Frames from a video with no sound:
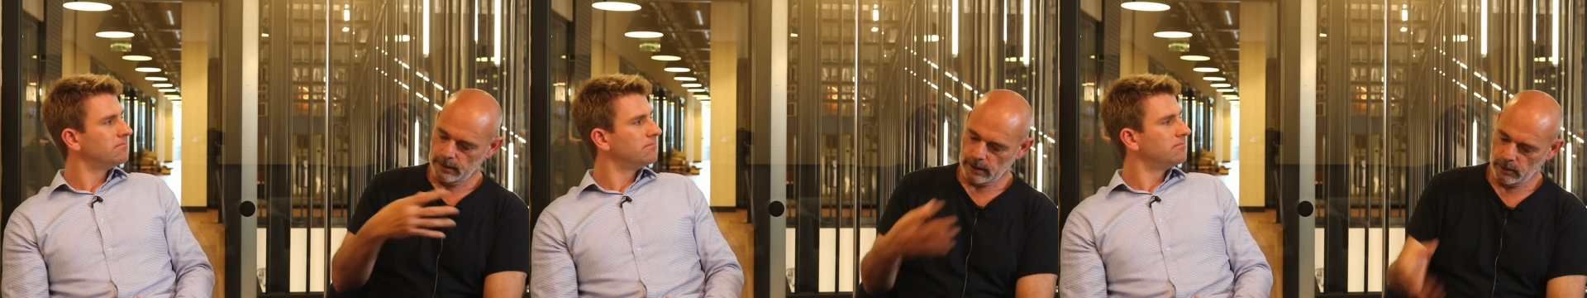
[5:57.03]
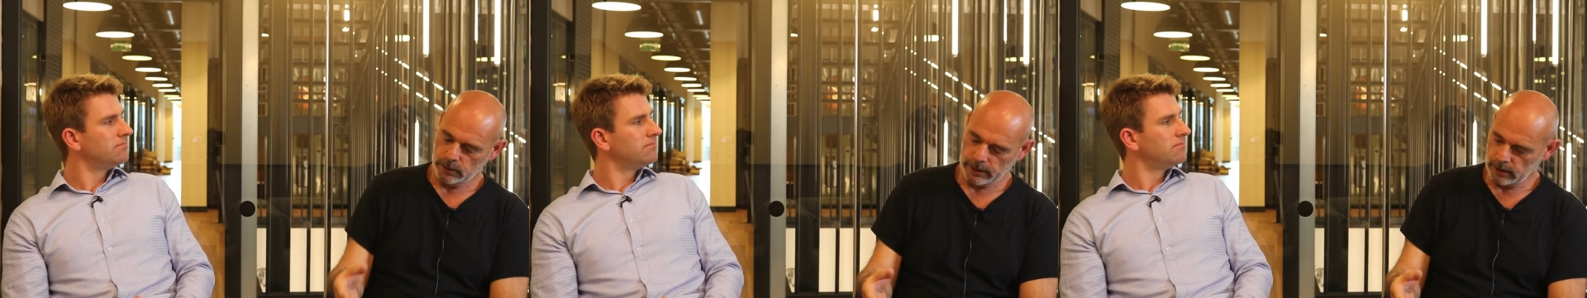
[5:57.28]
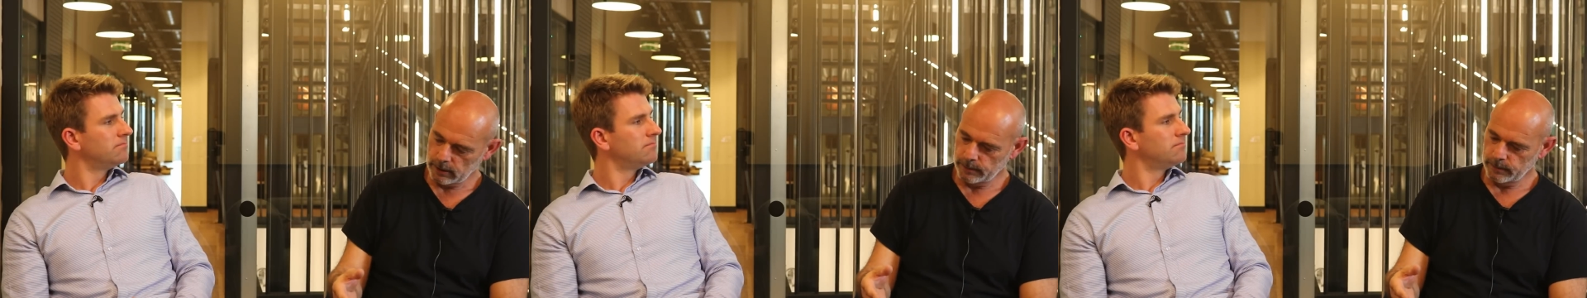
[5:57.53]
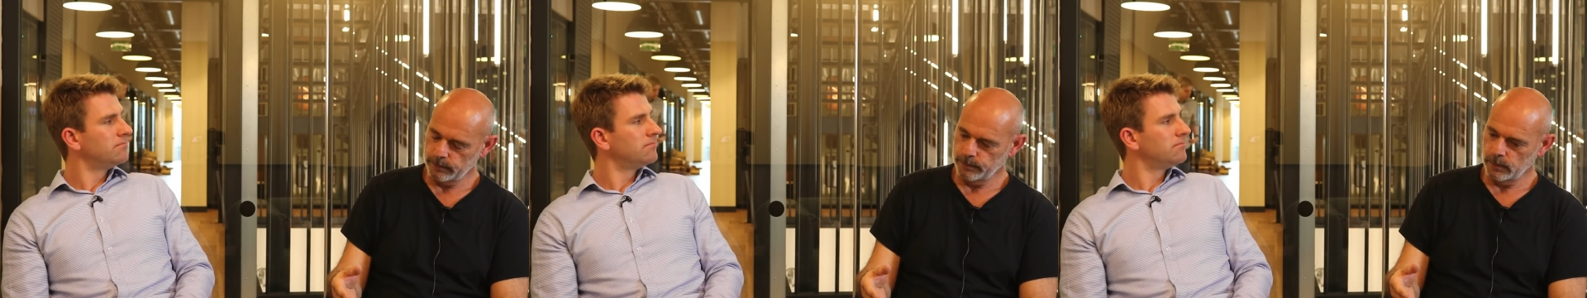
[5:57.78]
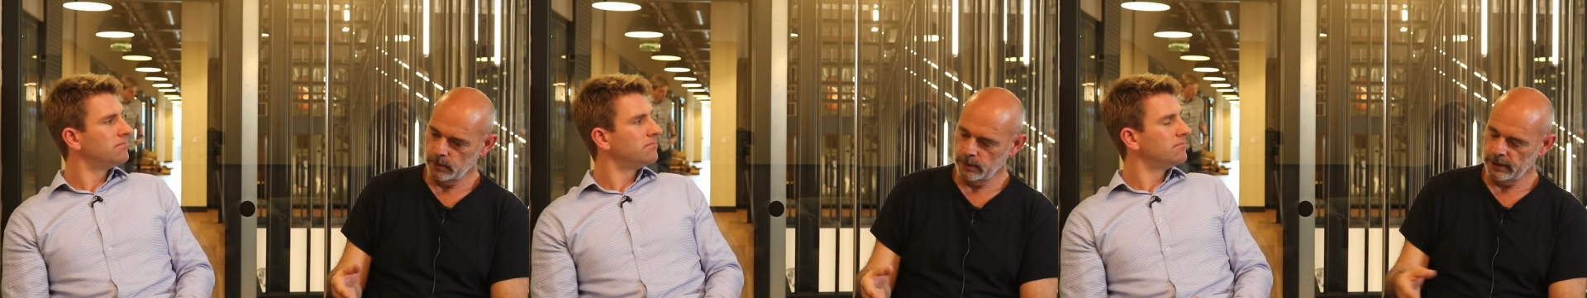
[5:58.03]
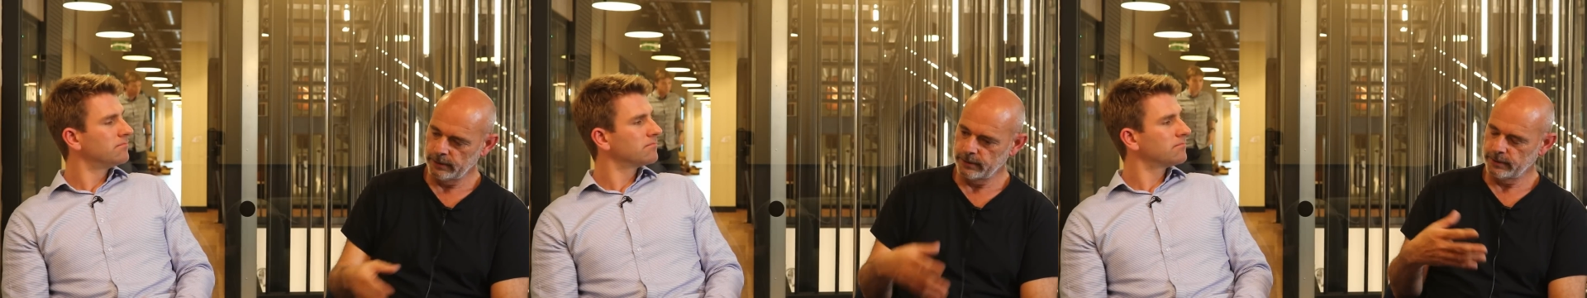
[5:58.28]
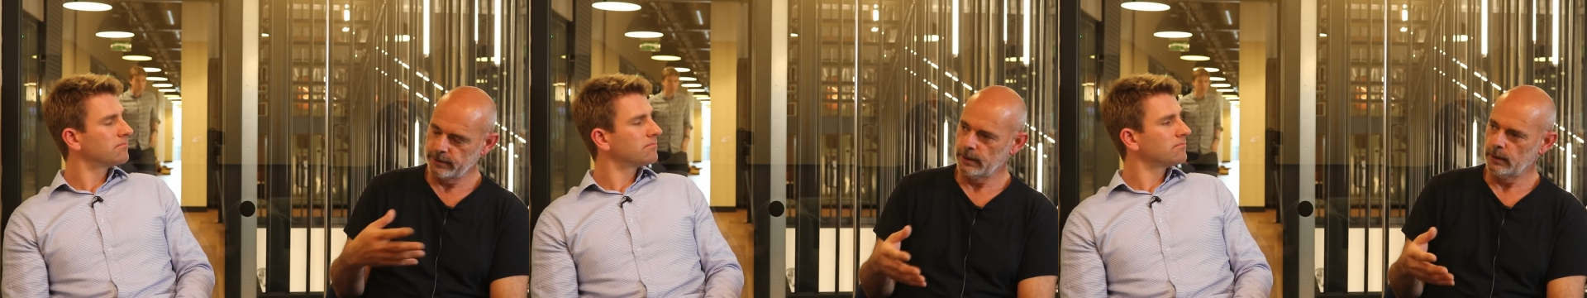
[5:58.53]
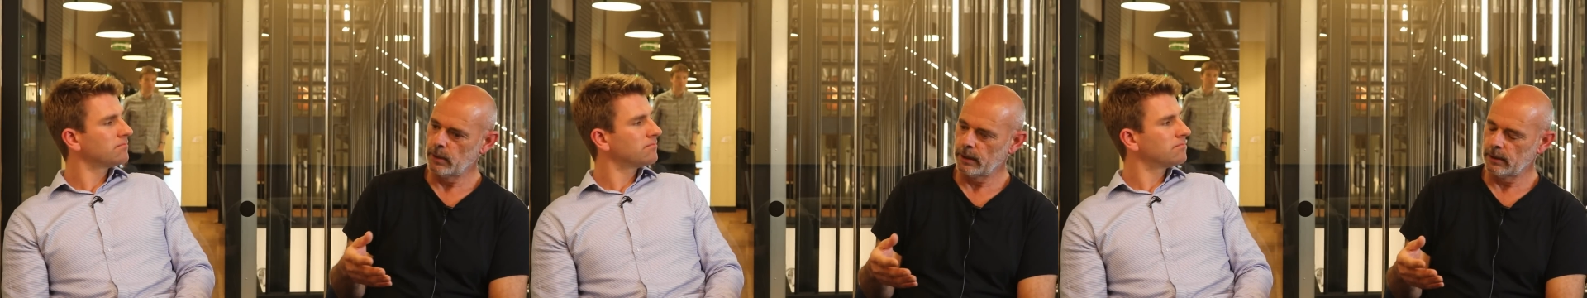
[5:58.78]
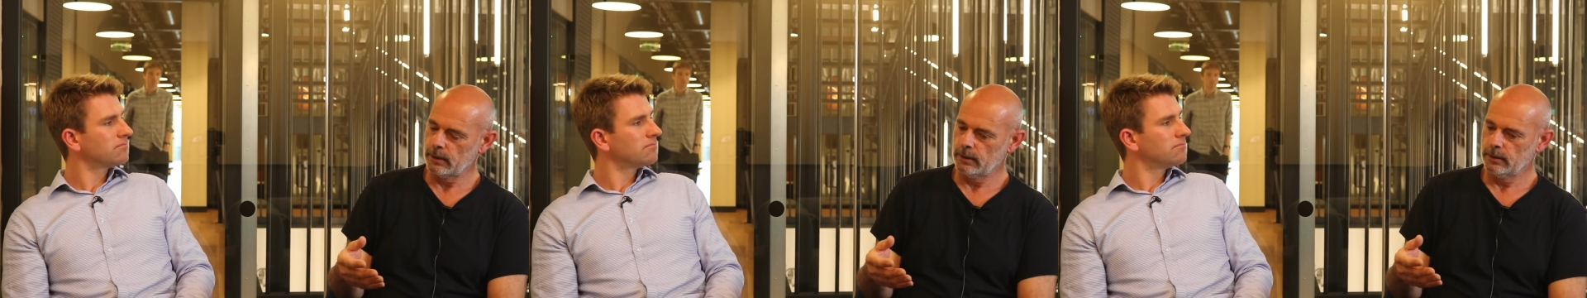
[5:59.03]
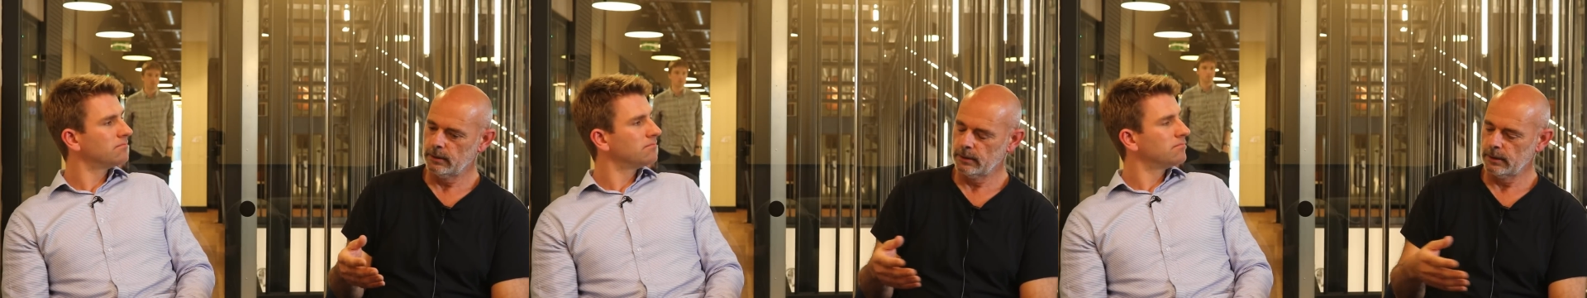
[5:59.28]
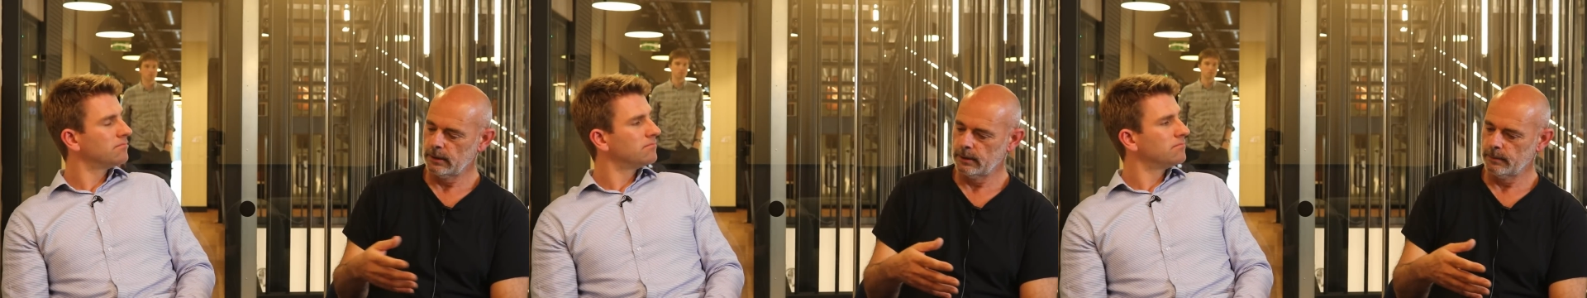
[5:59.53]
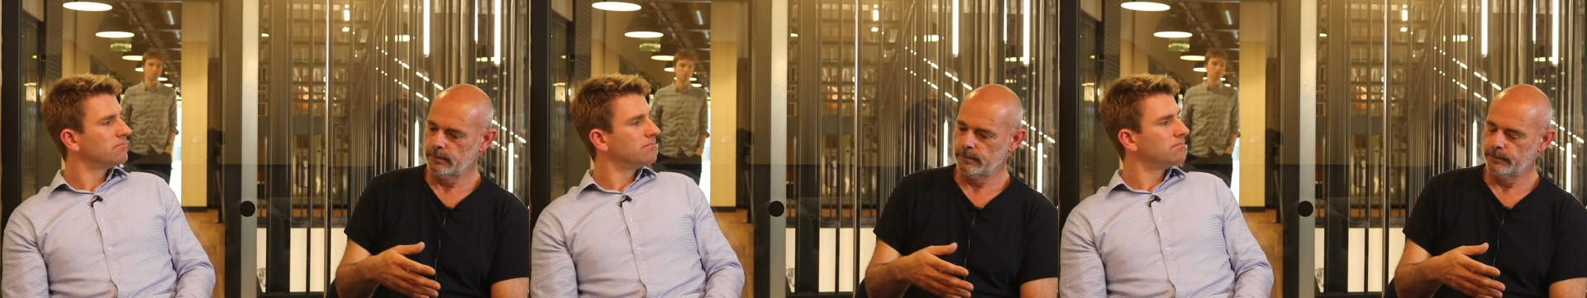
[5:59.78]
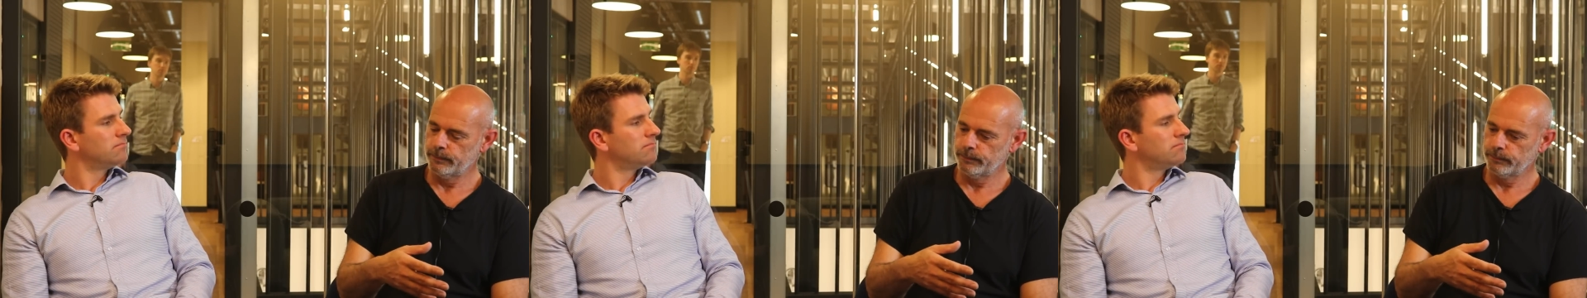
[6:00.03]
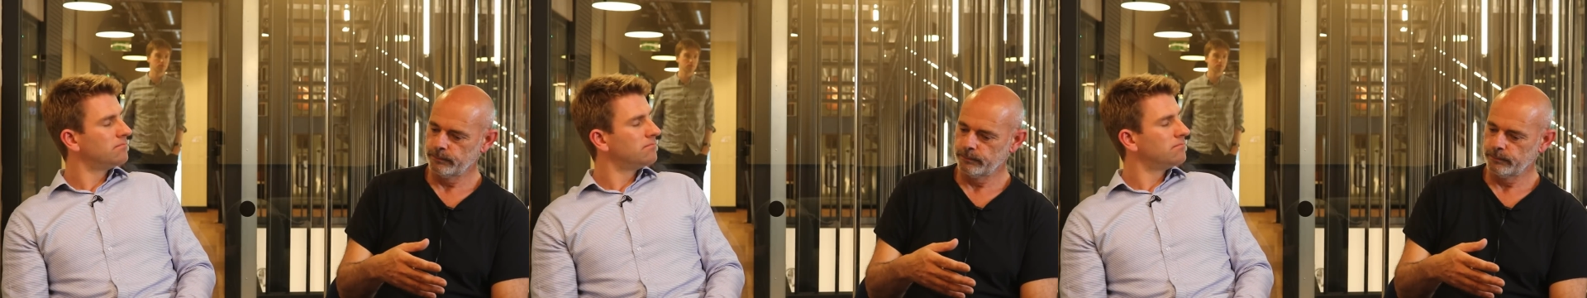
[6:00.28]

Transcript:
Speaker 1: I look in the morning to see whether um,